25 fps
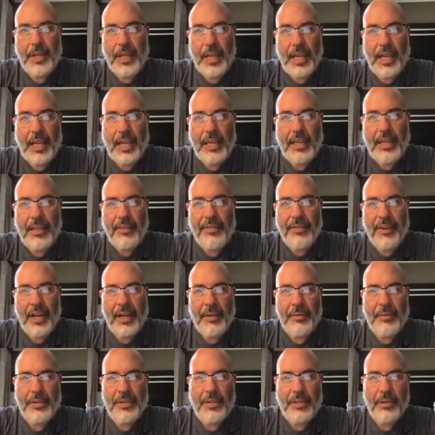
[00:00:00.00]
And if I
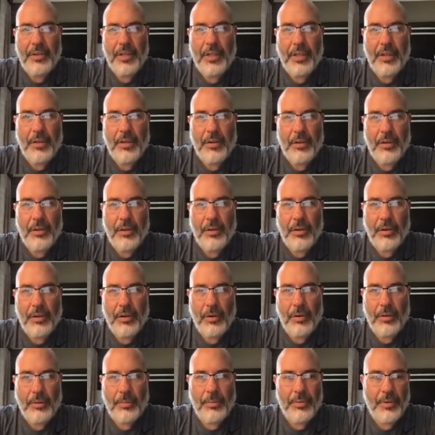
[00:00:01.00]
was doing a
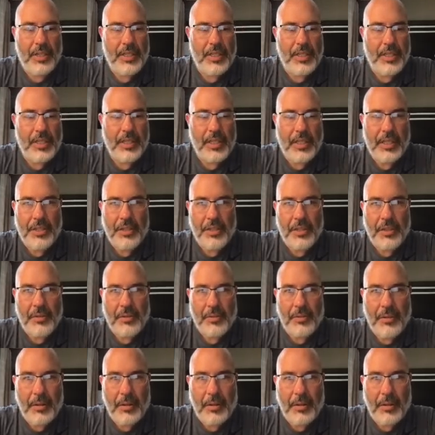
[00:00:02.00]
Coca-Cola presentation